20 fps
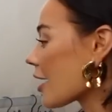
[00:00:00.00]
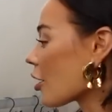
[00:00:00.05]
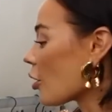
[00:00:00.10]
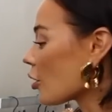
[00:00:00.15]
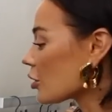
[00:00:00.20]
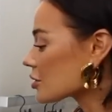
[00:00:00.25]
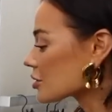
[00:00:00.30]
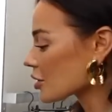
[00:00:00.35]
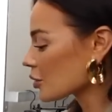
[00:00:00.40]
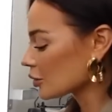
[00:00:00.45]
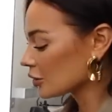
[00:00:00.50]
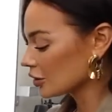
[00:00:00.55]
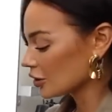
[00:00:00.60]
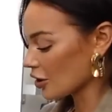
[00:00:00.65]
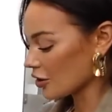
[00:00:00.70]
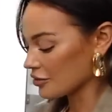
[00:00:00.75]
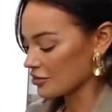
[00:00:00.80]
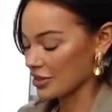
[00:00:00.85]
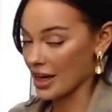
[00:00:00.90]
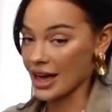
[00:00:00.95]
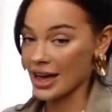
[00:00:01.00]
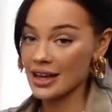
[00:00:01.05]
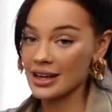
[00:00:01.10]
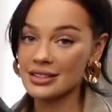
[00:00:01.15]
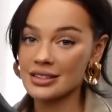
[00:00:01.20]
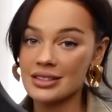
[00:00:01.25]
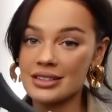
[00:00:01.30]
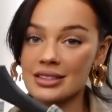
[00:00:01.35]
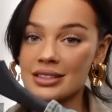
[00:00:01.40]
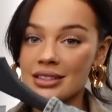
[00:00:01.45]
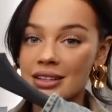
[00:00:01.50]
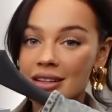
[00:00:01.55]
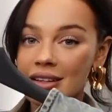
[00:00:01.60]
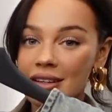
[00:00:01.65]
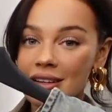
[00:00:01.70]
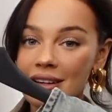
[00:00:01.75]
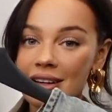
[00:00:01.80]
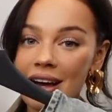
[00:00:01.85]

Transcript: also love this.